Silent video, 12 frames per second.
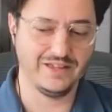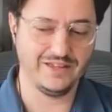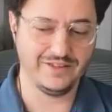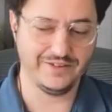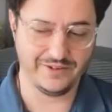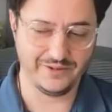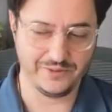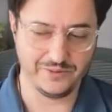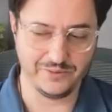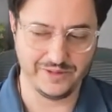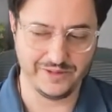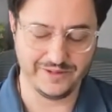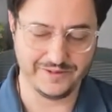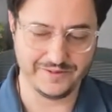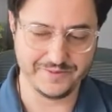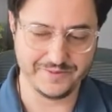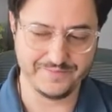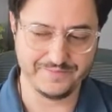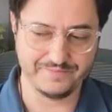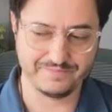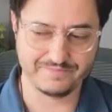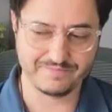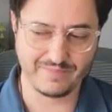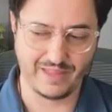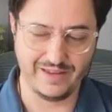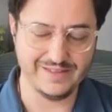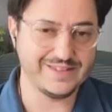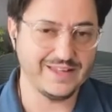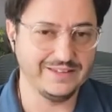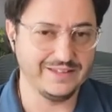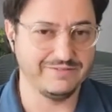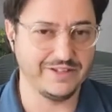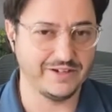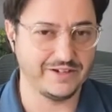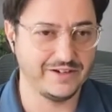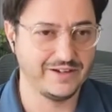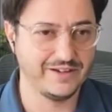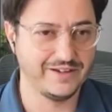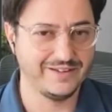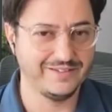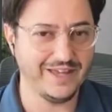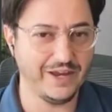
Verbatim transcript: you know um incentive there mm-hmm.